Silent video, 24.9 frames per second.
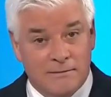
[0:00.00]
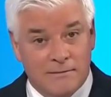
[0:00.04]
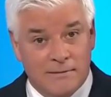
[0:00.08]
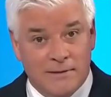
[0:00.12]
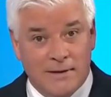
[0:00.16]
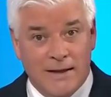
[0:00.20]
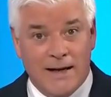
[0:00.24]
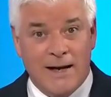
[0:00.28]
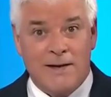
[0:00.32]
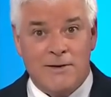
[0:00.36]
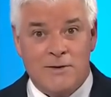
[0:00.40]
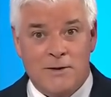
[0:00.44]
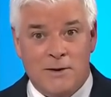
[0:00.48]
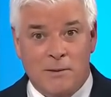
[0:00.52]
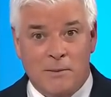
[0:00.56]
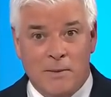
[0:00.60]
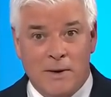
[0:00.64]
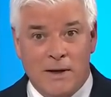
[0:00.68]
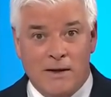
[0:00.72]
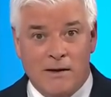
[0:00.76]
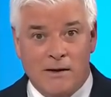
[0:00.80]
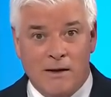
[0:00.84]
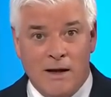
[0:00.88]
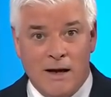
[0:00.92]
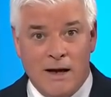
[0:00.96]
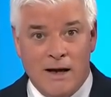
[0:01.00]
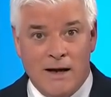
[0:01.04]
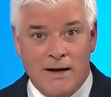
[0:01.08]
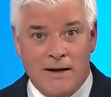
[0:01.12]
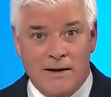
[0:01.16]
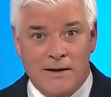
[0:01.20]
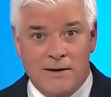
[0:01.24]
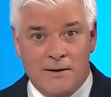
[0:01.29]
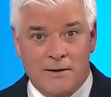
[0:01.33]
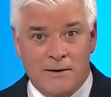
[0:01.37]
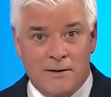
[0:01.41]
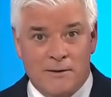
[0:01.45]
The answer may
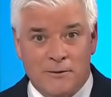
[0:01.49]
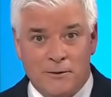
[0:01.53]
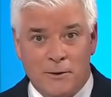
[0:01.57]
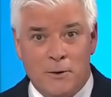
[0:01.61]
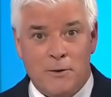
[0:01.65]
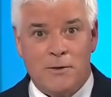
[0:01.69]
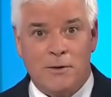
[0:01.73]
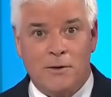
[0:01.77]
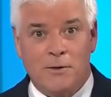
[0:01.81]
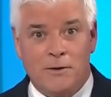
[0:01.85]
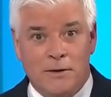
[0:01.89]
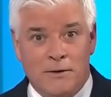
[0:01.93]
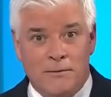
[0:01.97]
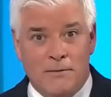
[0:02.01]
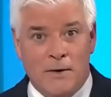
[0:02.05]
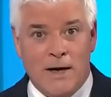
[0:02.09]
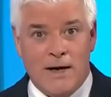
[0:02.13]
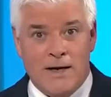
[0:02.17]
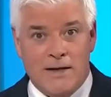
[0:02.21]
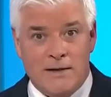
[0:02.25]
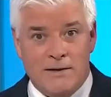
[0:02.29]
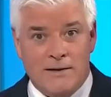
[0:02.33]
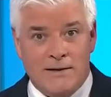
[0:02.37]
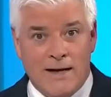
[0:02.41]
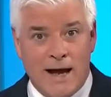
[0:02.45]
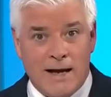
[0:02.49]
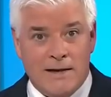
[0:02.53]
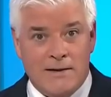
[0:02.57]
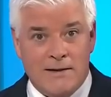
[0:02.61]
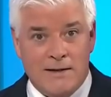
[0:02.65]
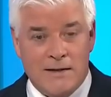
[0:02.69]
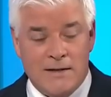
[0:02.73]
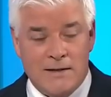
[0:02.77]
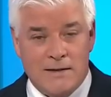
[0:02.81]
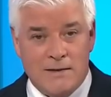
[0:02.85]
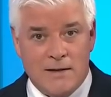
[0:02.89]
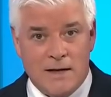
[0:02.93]
lie in a nuclear device
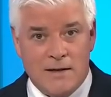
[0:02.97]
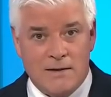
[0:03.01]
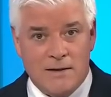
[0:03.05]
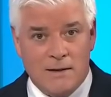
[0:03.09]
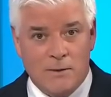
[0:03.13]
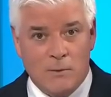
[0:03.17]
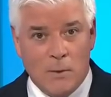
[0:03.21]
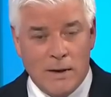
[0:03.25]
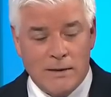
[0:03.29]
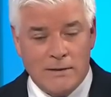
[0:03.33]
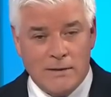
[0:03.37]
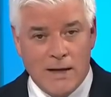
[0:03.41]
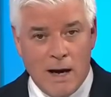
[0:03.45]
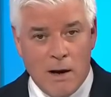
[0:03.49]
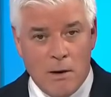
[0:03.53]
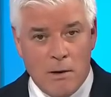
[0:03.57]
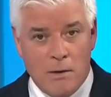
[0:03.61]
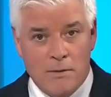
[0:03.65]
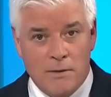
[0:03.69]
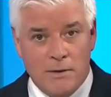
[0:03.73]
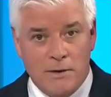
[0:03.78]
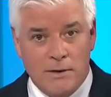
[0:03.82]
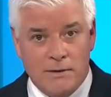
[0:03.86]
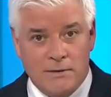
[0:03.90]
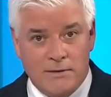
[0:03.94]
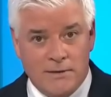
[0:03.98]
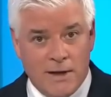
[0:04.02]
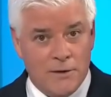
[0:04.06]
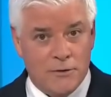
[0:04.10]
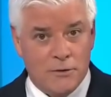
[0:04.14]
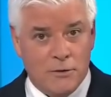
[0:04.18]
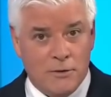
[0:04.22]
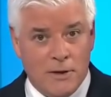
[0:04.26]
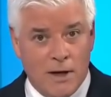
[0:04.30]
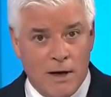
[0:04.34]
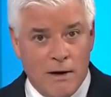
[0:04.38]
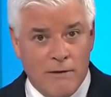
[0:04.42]
NASA is testing right now on the
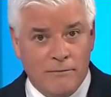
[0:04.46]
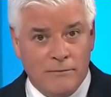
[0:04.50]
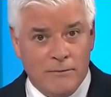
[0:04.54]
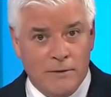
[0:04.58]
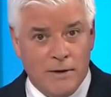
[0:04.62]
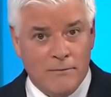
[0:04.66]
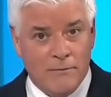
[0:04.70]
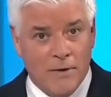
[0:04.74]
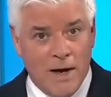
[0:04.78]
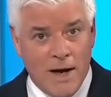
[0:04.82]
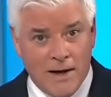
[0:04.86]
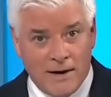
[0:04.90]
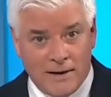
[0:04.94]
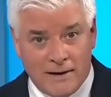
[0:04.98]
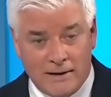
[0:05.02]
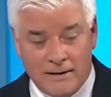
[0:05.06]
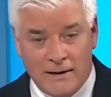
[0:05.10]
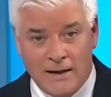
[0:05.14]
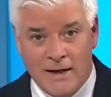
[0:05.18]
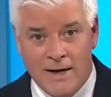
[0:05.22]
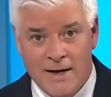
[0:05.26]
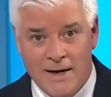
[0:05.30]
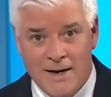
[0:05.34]
desert of Nevada.